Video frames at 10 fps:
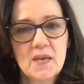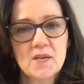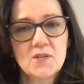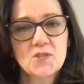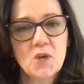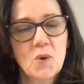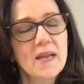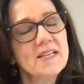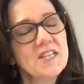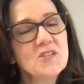So I'd
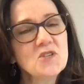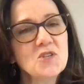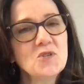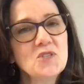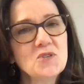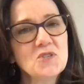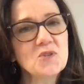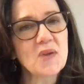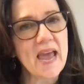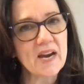like to introduce you
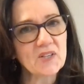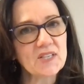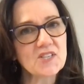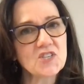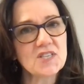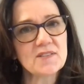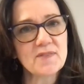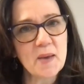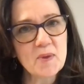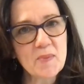to Carolyn. She's a
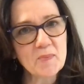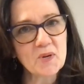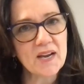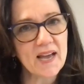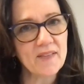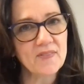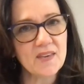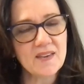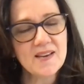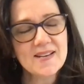family member I had
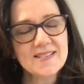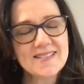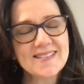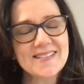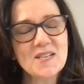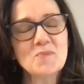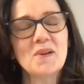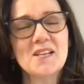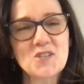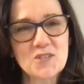the distinct
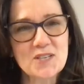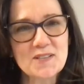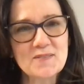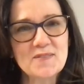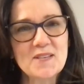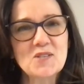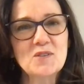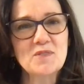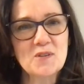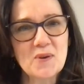pleasure of
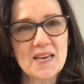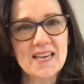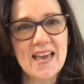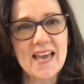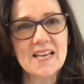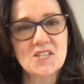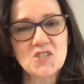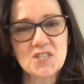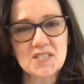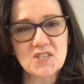interviewing, and
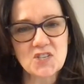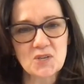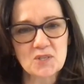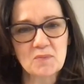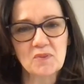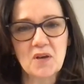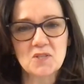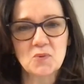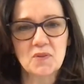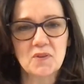she's going to share some
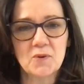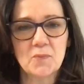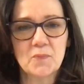thoughts with you.